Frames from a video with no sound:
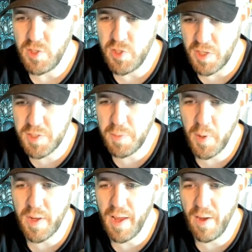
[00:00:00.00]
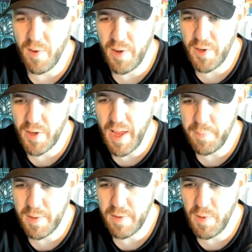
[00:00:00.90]
just to put a counter on your
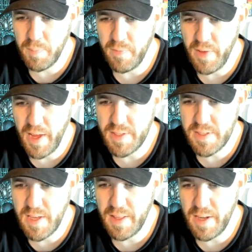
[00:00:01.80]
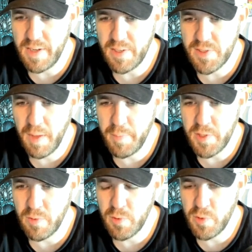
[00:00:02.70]
Captain Ripley Vance, and then it deals damage
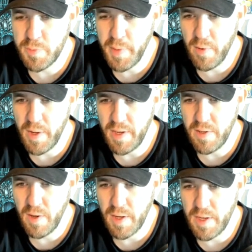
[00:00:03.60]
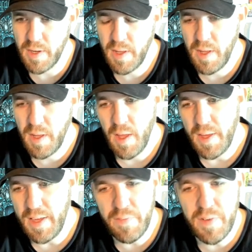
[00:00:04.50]
equal to its power to any target.
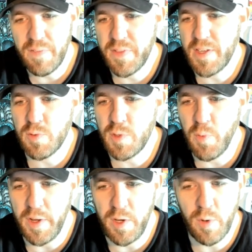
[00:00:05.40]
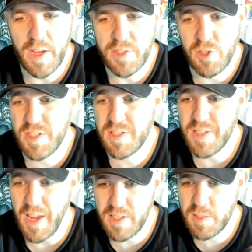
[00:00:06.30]
Even if this was when you cast your
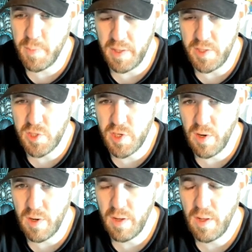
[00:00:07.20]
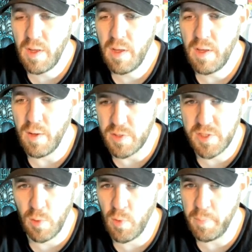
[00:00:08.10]
second spell each turn, it
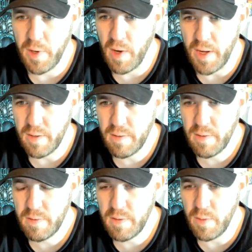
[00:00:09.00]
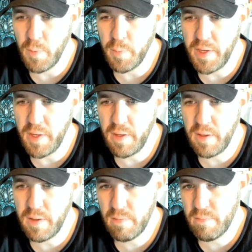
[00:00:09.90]
still wouldn't be great. It would
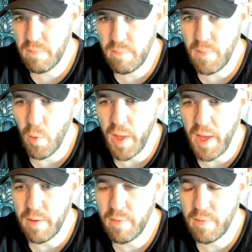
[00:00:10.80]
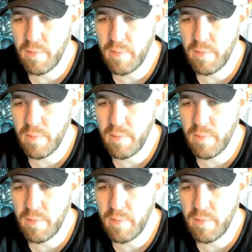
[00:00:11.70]
be okay.